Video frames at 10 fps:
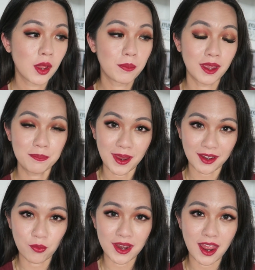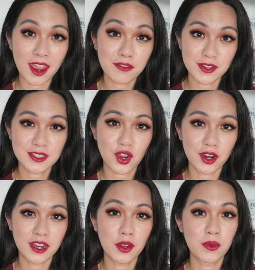but back when I first
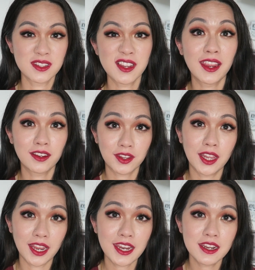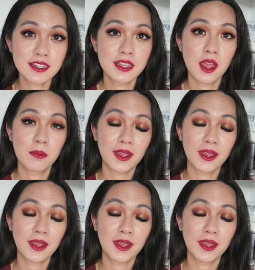got it, it was like the latest.